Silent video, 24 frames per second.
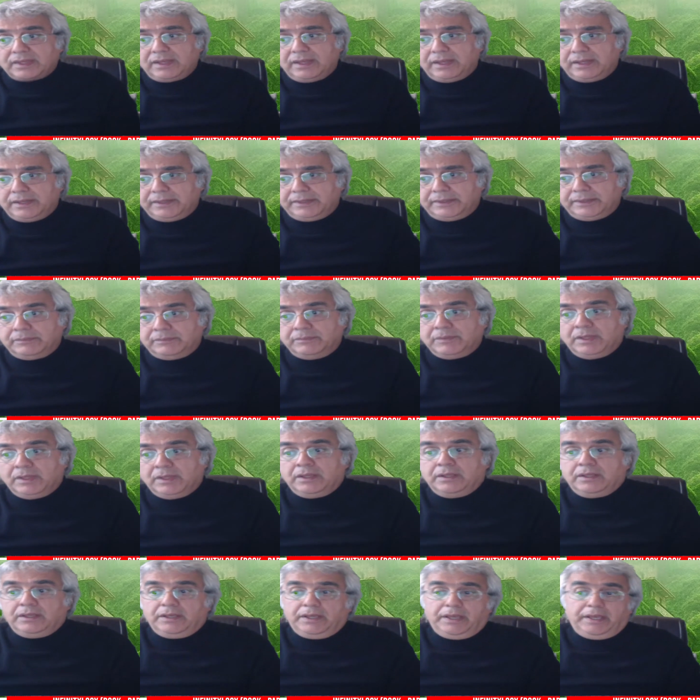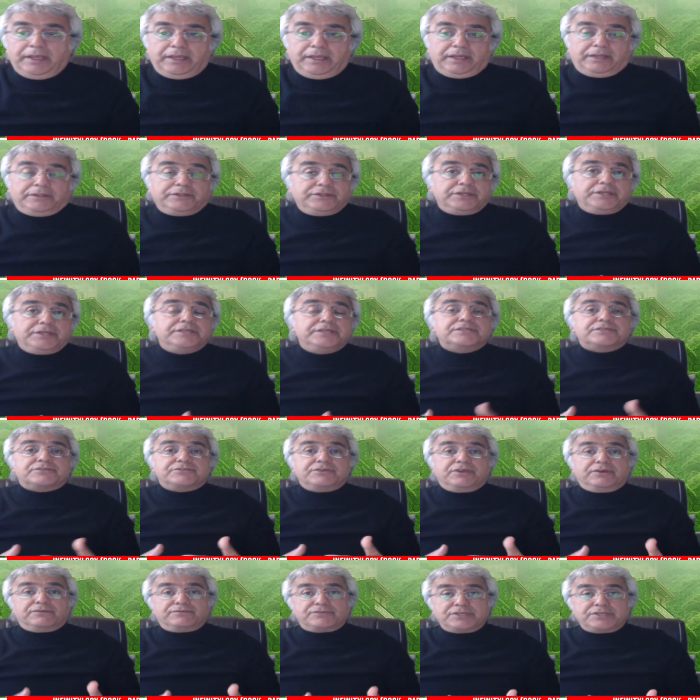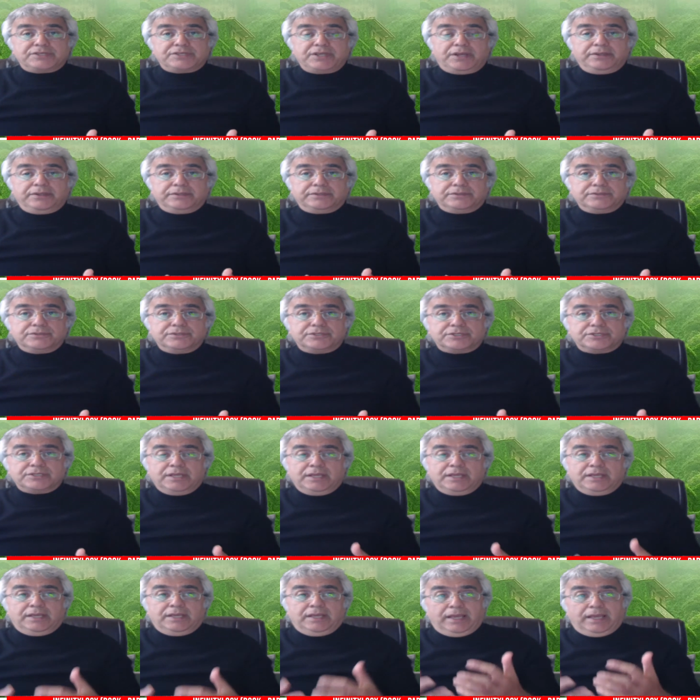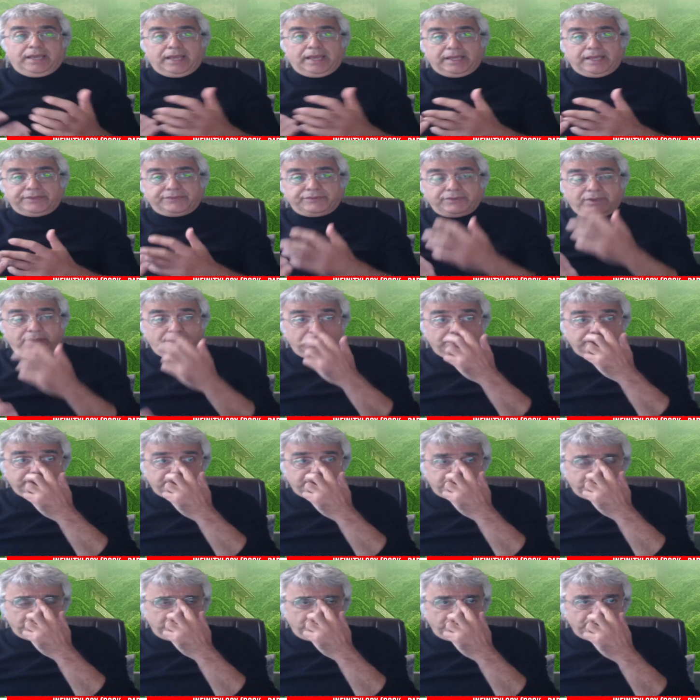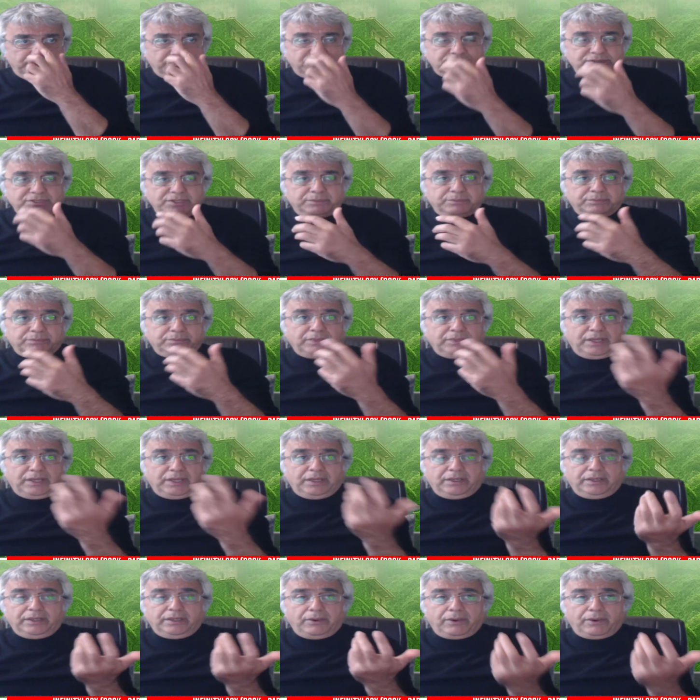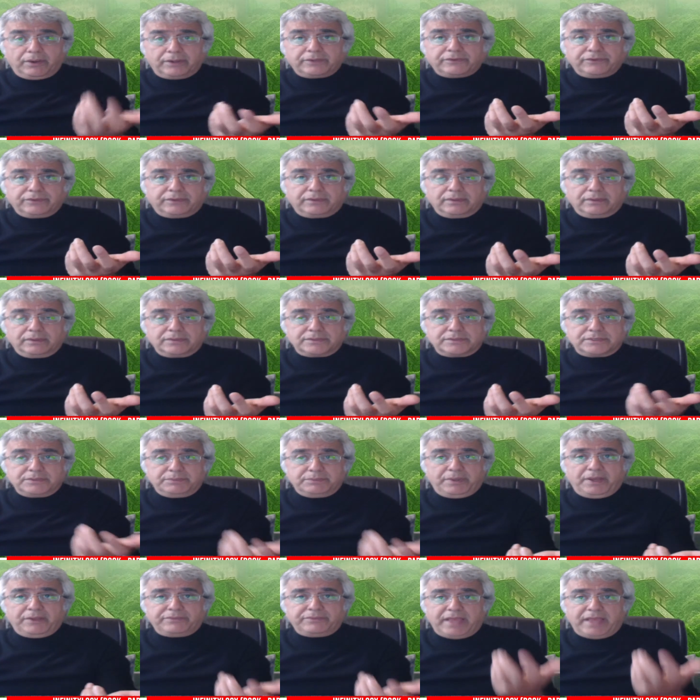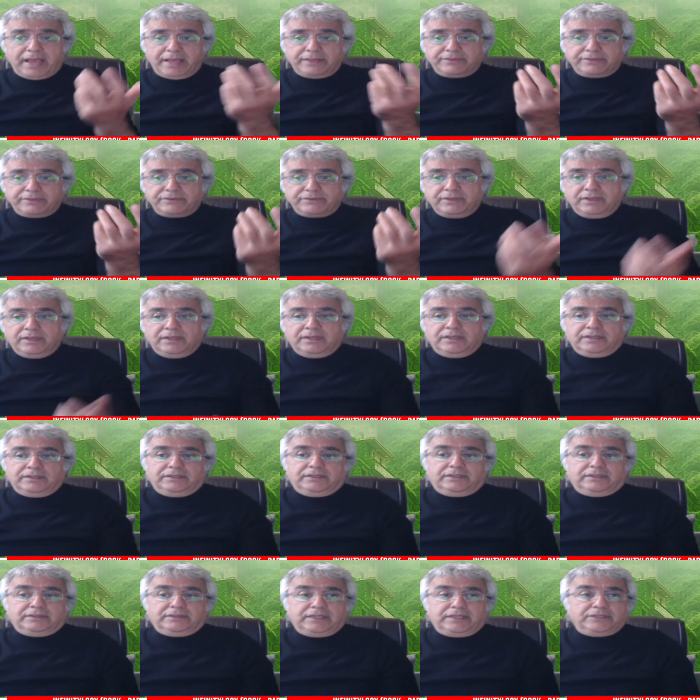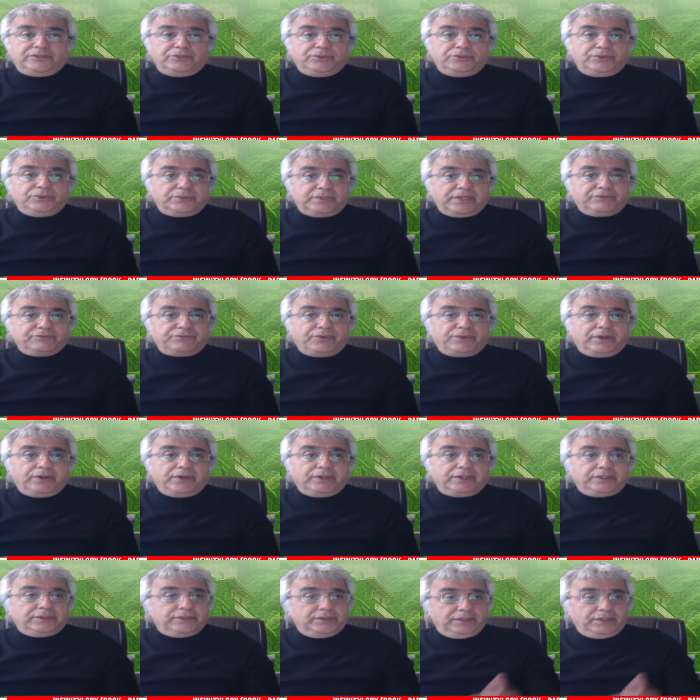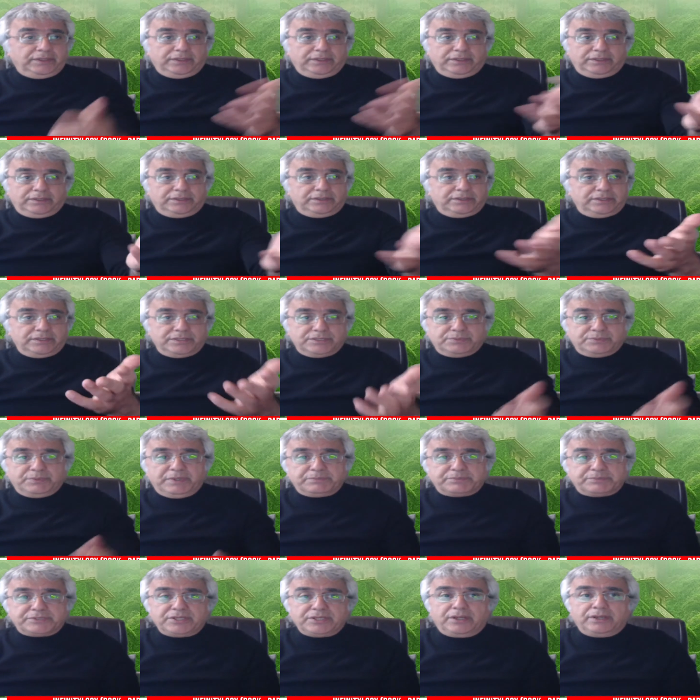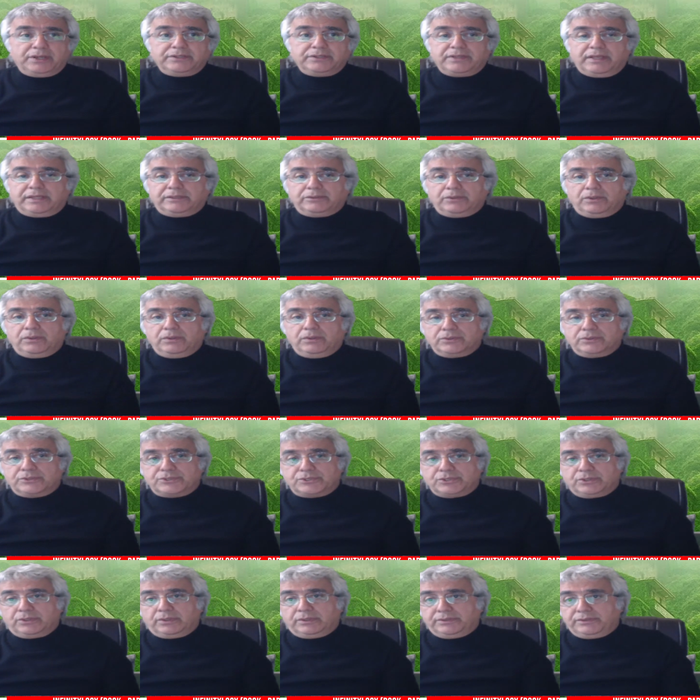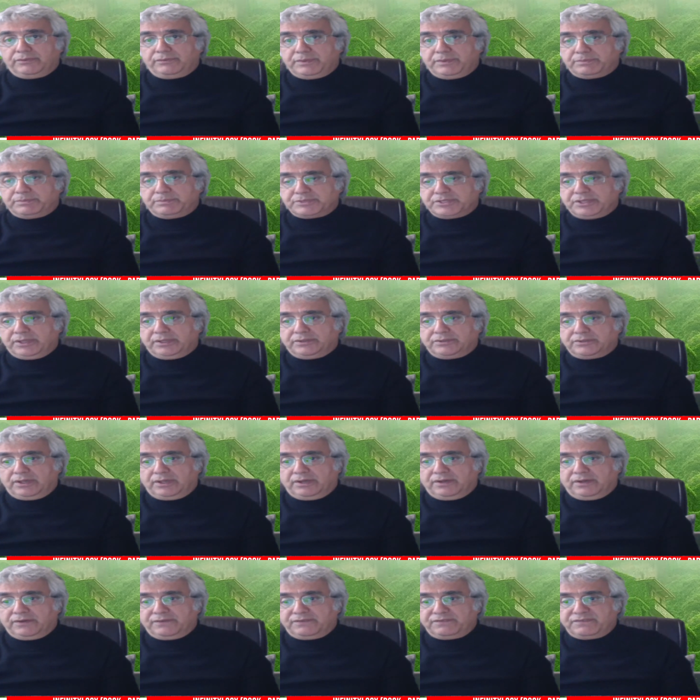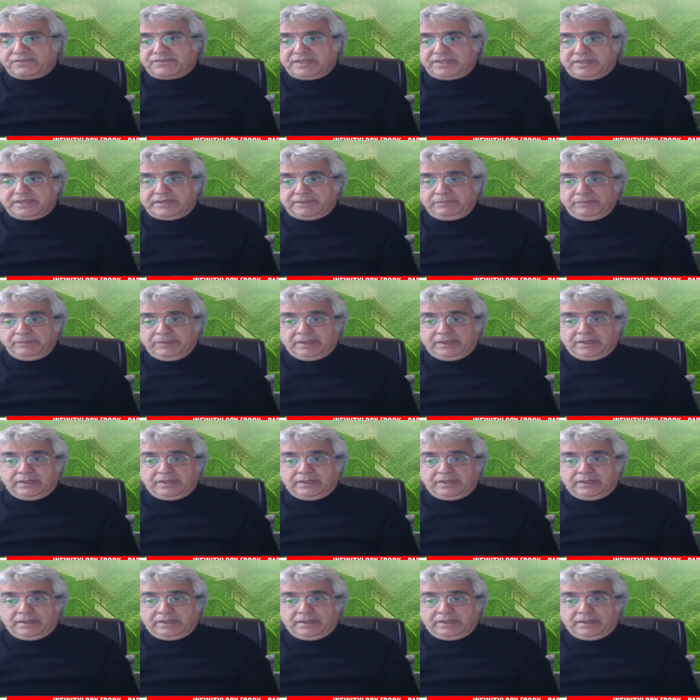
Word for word: uh, uh, in the history of science and I wrote some uh, articles about that, and that you can find in this website and also on the website of the